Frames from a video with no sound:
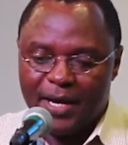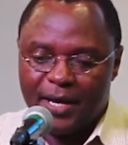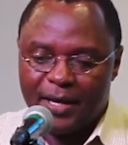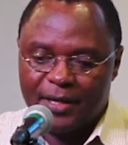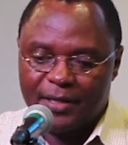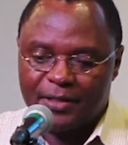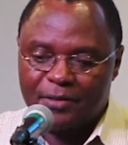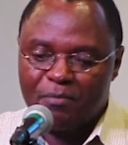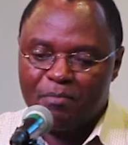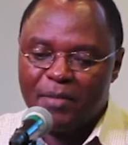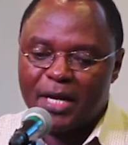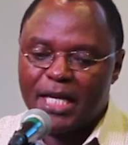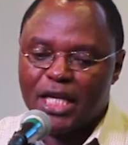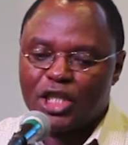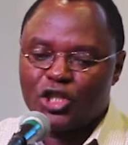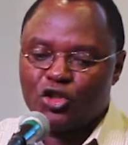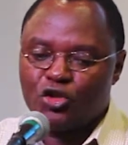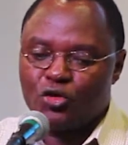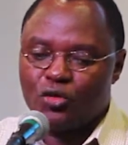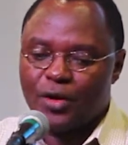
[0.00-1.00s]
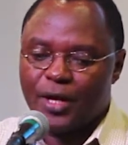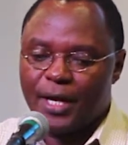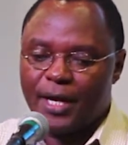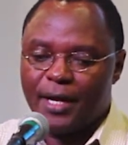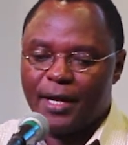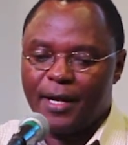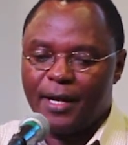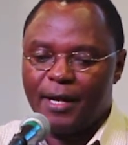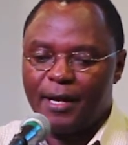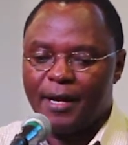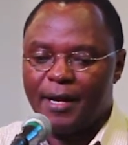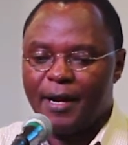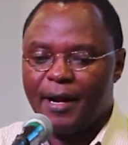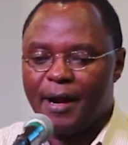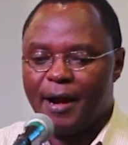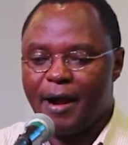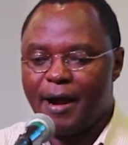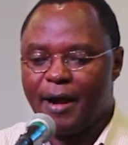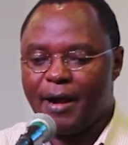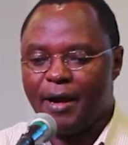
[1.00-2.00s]
his ministry
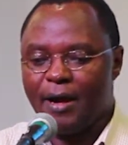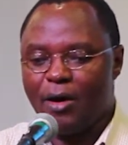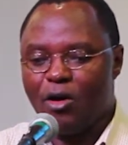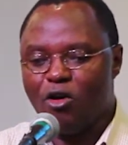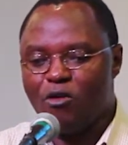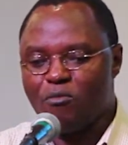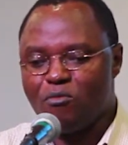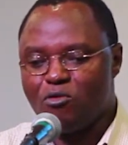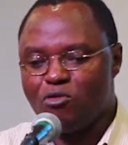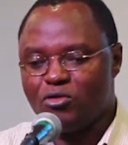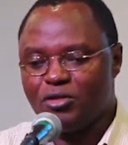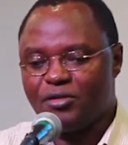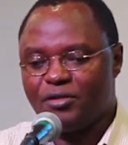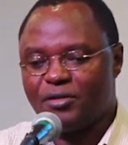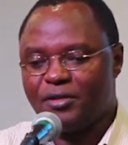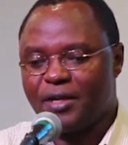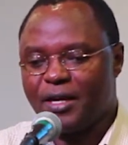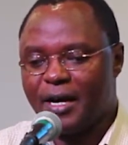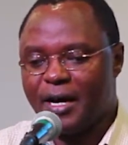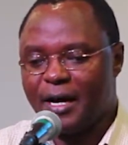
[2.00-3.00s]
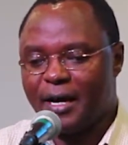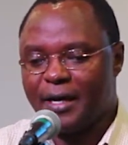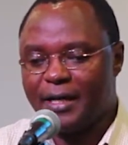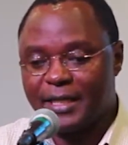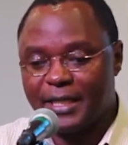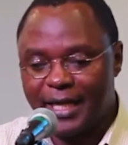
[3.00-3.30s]
uh, almost uh,